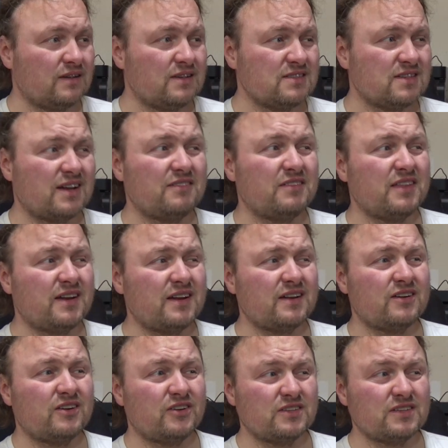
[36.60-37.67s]
It's either that,
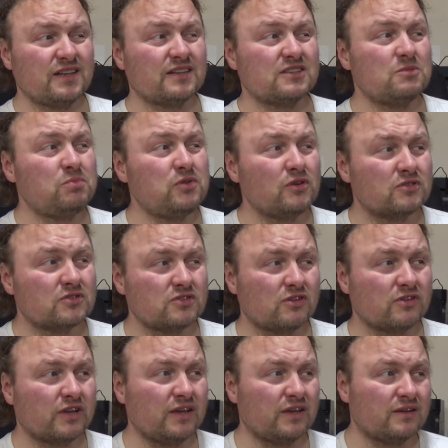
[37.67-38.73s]
or he's licked a plug
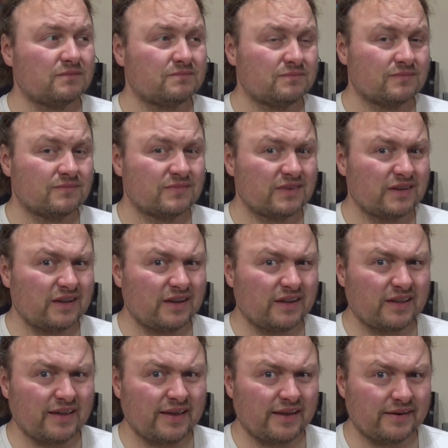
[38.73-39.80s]
socket.
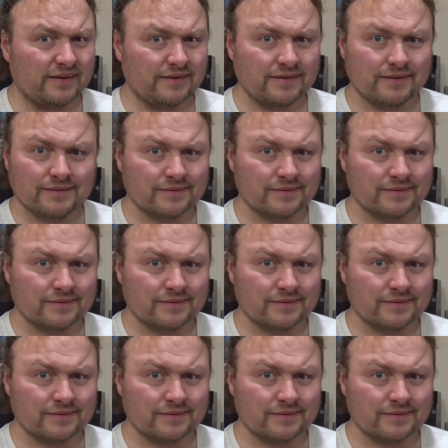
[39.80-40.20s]
Again.